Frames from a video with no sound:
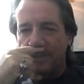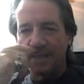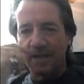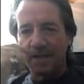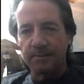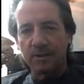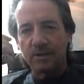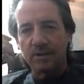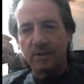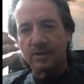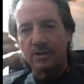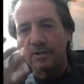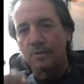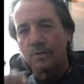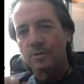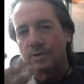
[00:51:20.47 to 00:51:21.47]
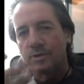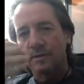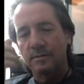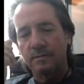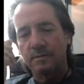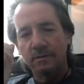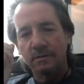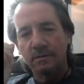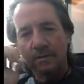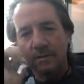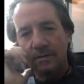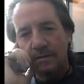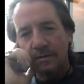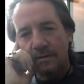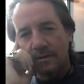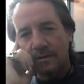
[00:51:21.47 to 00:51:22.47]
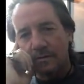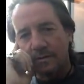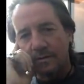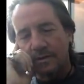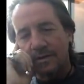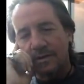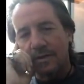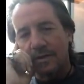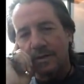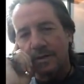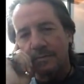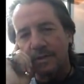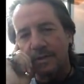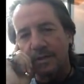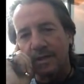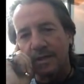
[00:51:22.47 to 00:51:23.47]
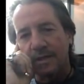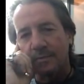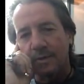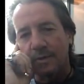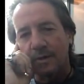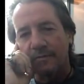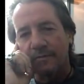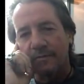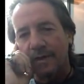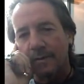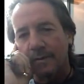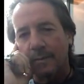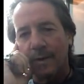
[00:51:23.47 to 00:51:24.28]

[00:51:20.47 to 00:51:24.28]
I got to go to the Southampton game. I got invited back.